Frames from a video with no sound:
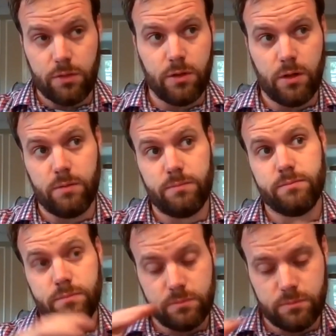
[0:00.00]
the
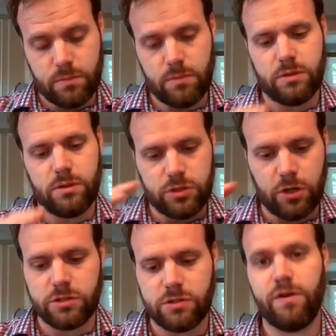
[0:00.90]

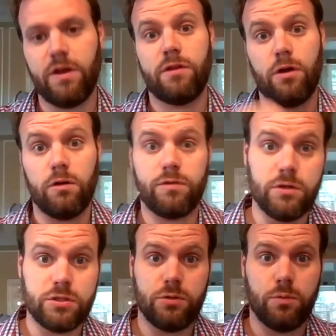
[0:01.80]
Charles V and all of
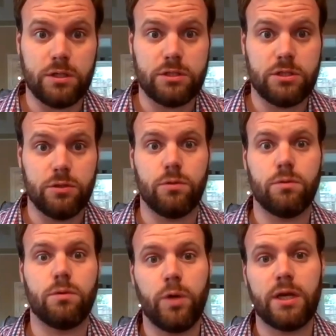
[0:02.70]
those who want
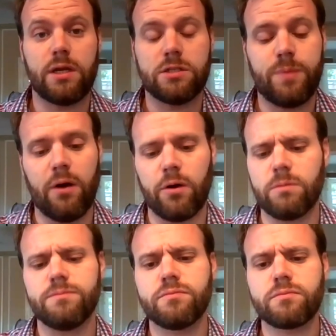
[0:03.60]
to weaken his
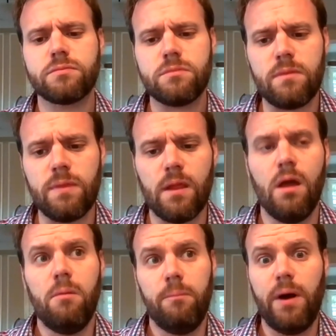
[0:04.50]
power.
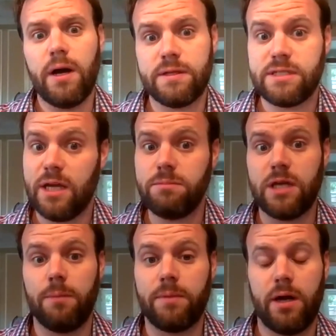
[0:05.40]
But at the same
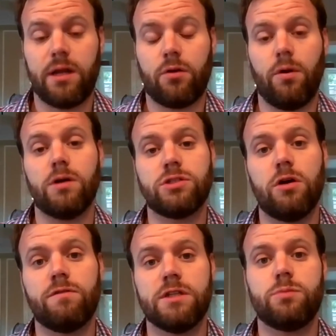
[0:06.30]
time, cutting across
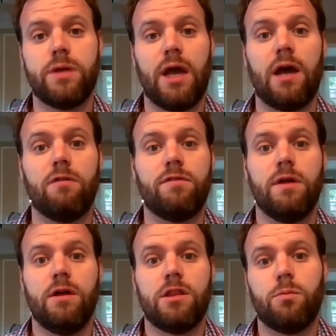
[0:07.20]
all of this, we have
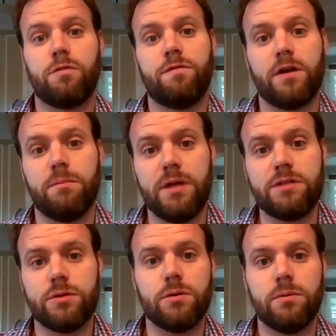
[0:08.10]
the more
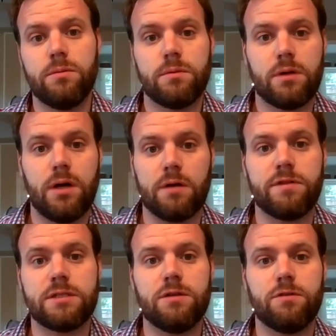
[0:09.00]
fundamental
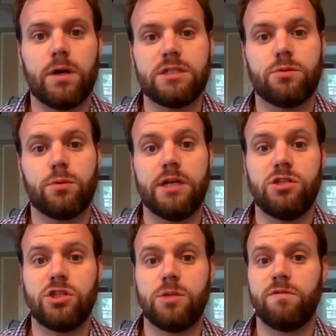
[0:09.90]
conflict of what is the
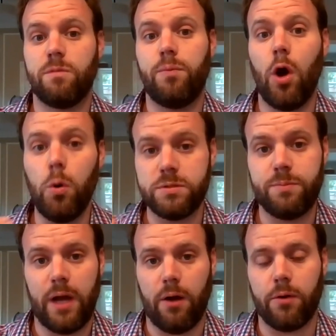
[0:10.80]
relationship of the Pope's
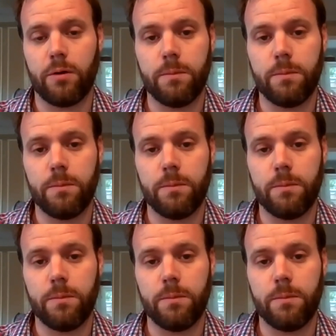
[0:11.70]
power